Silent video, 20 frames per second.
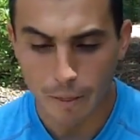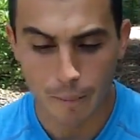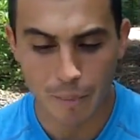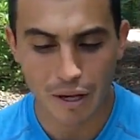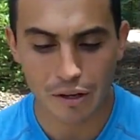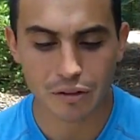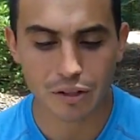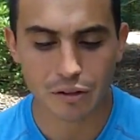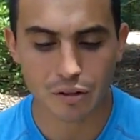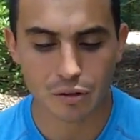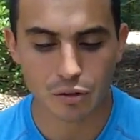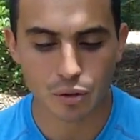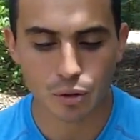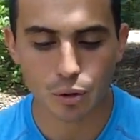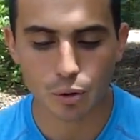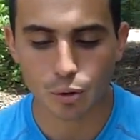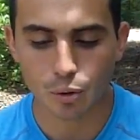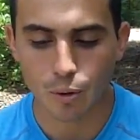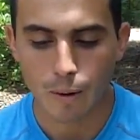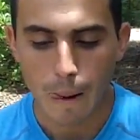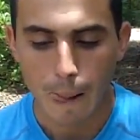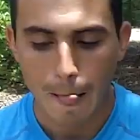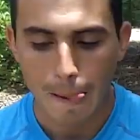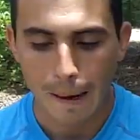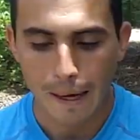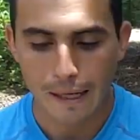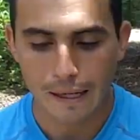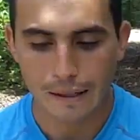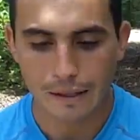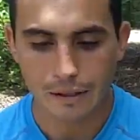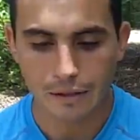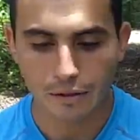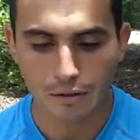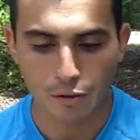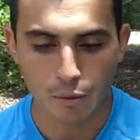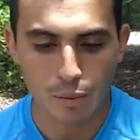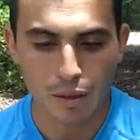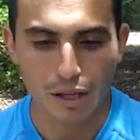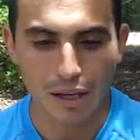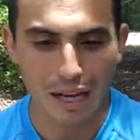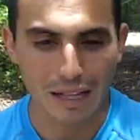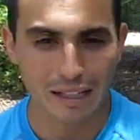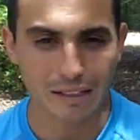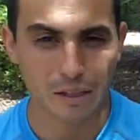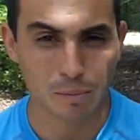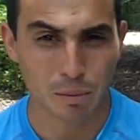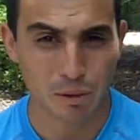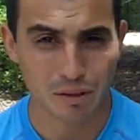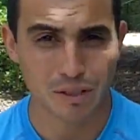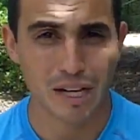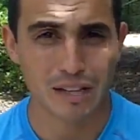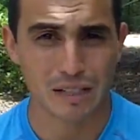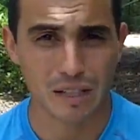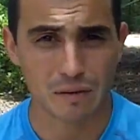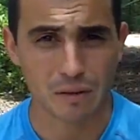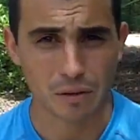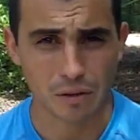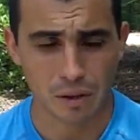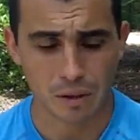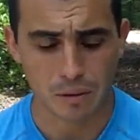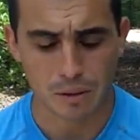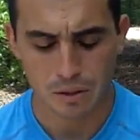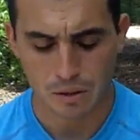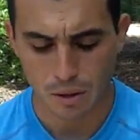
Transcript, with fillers: the best thing to do is, for me, I like to protect everything.